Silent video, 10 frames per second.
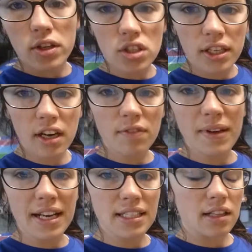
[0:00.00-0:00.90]
going to clean off
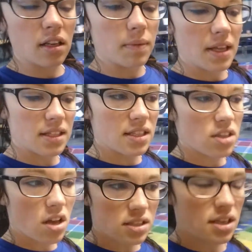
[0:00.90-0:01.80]
my desk a little bit. This
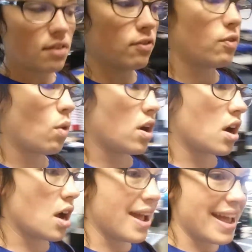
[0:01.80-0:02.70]
is all stuff
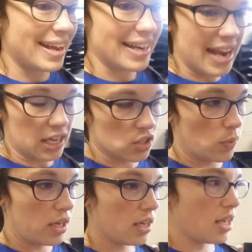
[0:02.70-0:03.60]
for
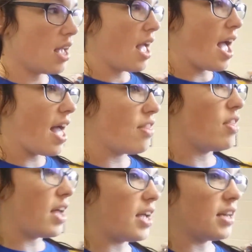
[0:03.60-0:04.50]
next week.
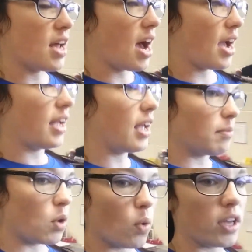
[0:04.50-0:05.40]
And then I
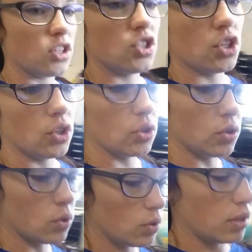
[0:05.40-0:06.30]
am going
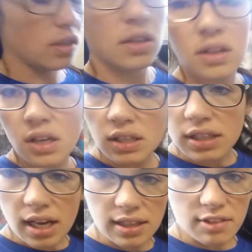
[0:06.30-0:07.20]
to,
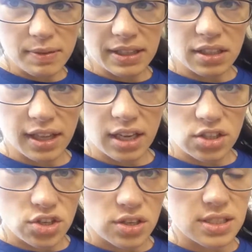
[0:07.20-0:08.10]
God love my little
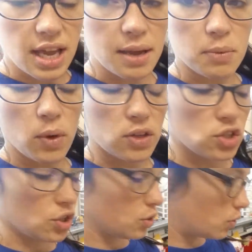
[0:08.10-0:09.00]
angels, I am going
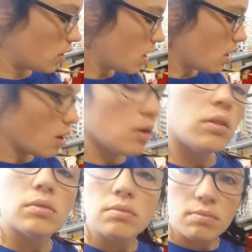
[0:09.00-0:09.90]
to
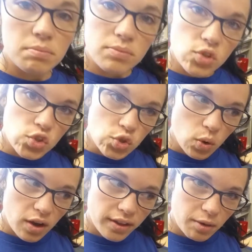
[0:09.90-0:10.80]

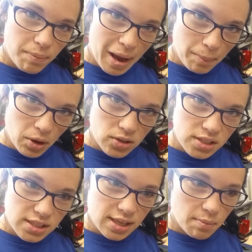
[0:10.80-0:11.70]
store their
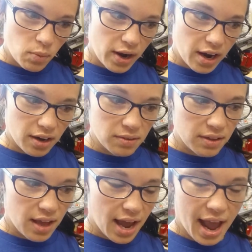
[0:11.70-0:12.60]
papers somewhere.
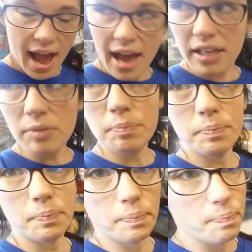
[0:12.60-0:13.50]
I had
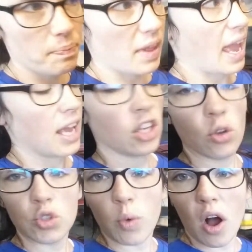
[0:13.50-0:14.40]
a
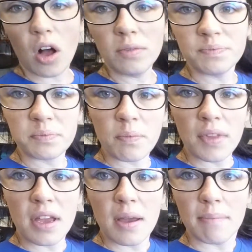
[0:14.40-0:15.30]
huge wall
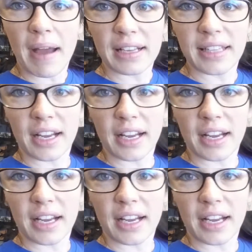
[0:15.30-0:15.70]
back